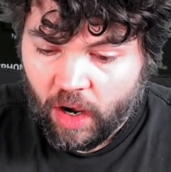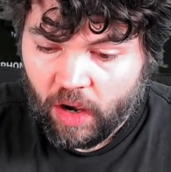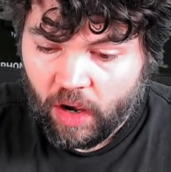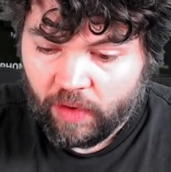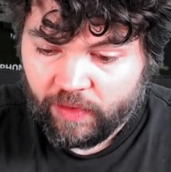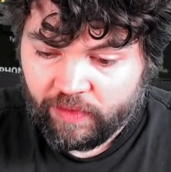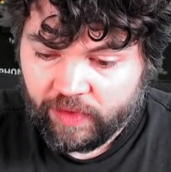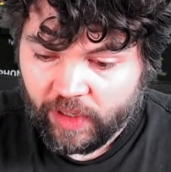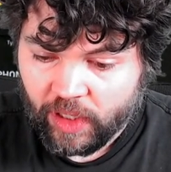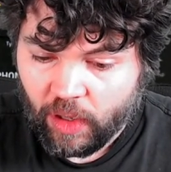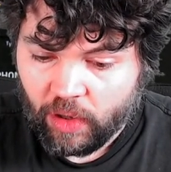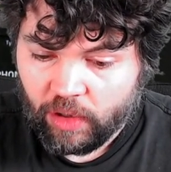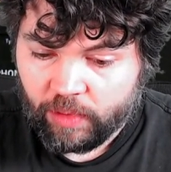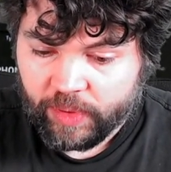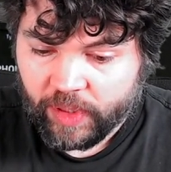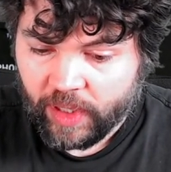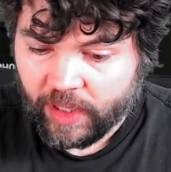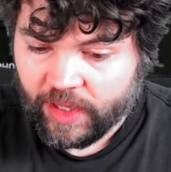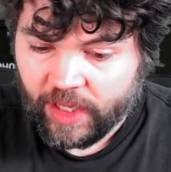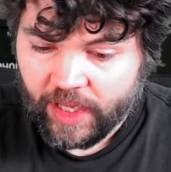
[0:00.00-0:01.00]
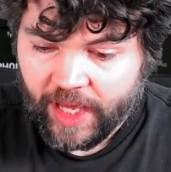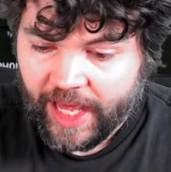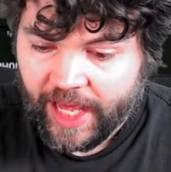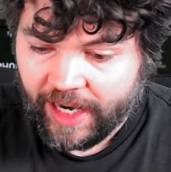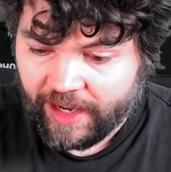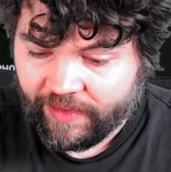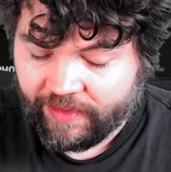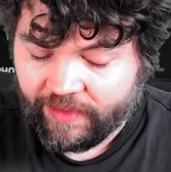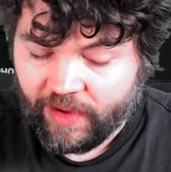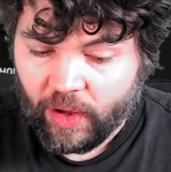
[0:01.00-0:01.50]
envelope, or the
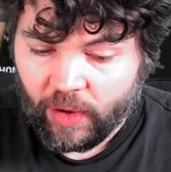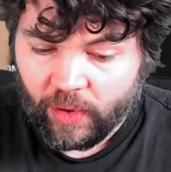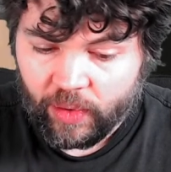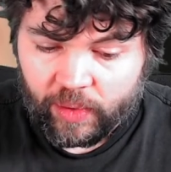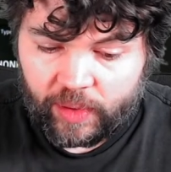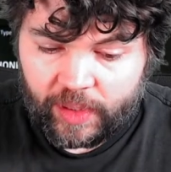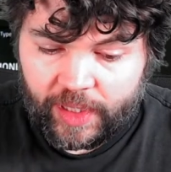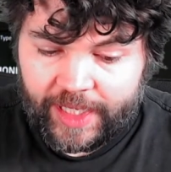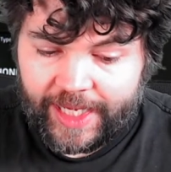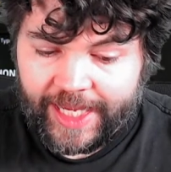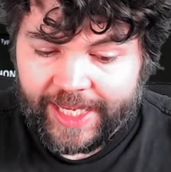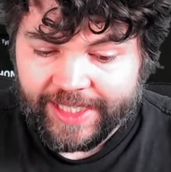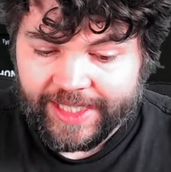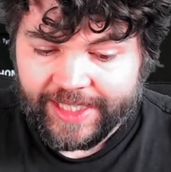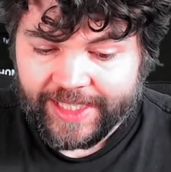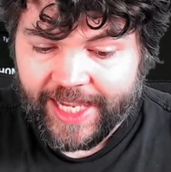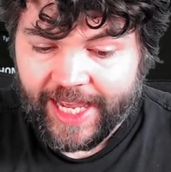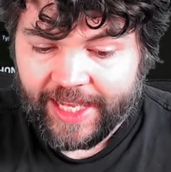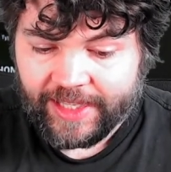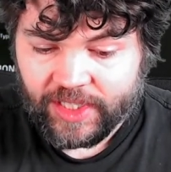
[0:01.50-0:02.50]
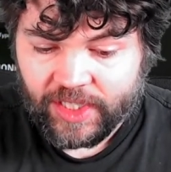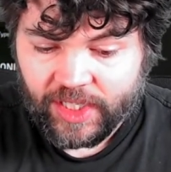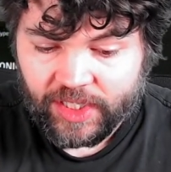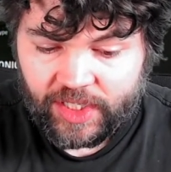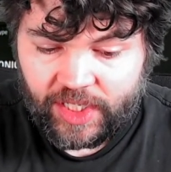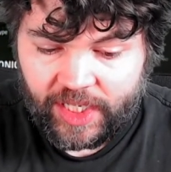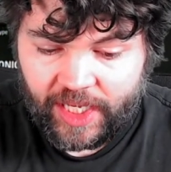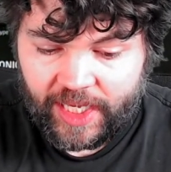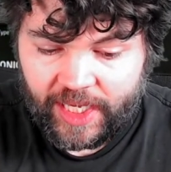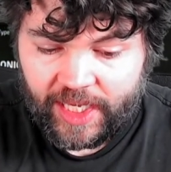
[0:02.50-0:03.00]
LFO
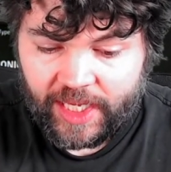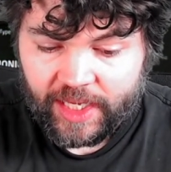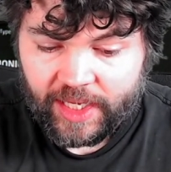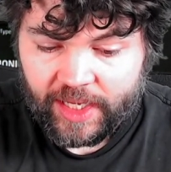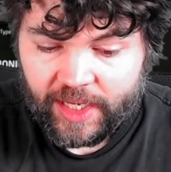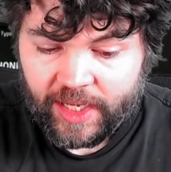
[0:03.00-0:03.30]
intensity